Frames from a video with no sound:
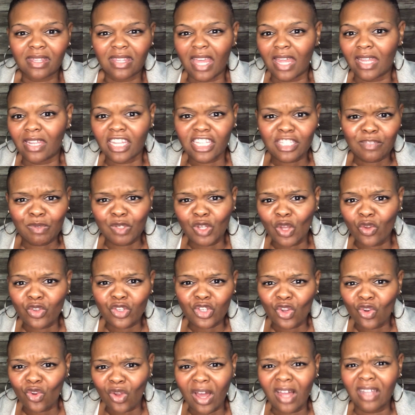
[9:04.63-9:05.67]
that lets me know
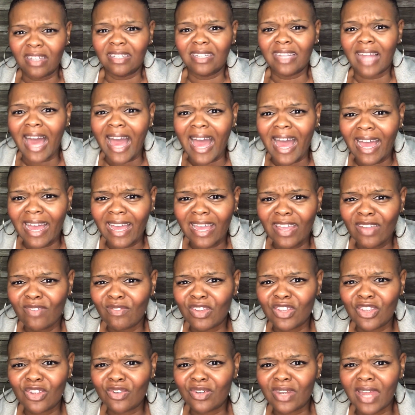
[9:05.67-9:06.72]
you're alive
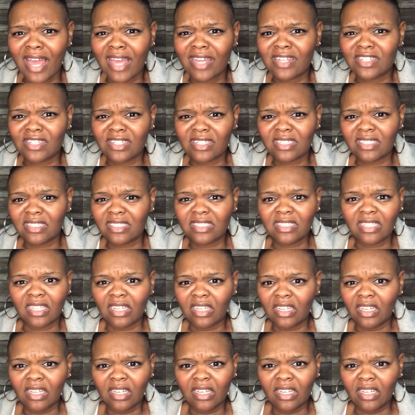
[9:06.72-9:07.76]
and you're not just
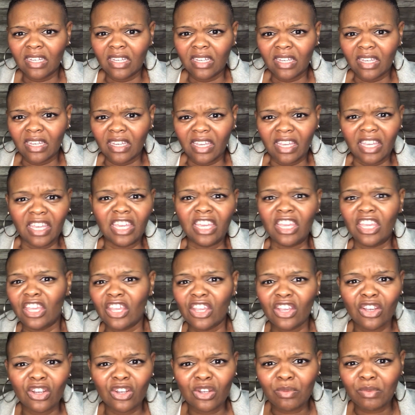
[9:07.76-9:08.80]

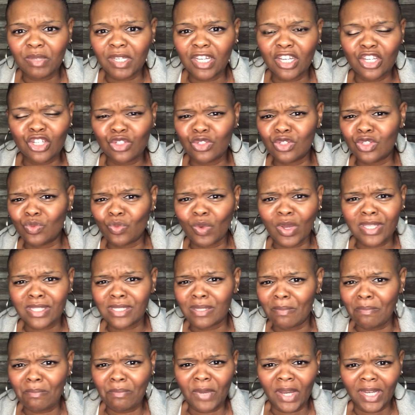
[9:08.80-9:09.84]
here because you just want
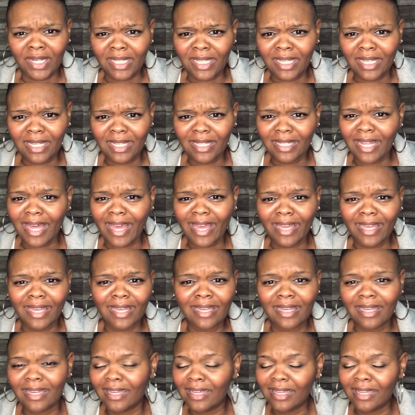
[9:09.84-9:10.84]
some money, like,